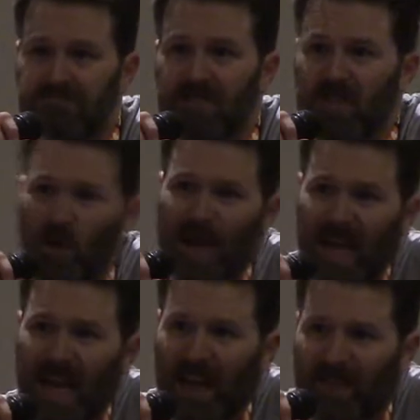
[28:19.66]
So he
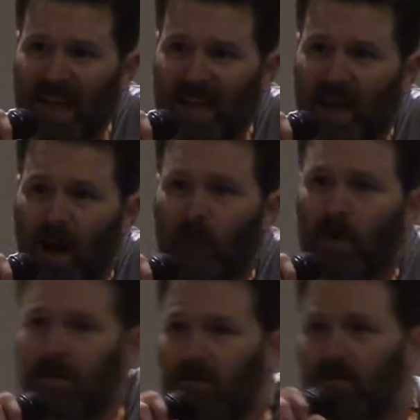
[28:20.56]
and I have that in
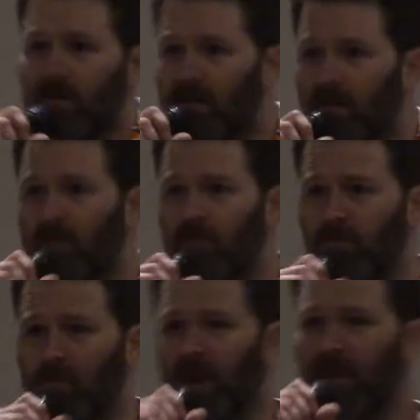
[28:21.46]
common.
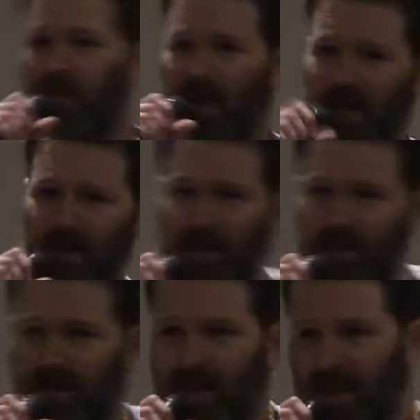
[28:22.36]
But he
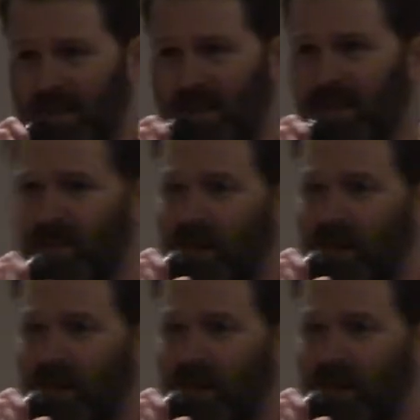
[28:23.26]
cooks things that, you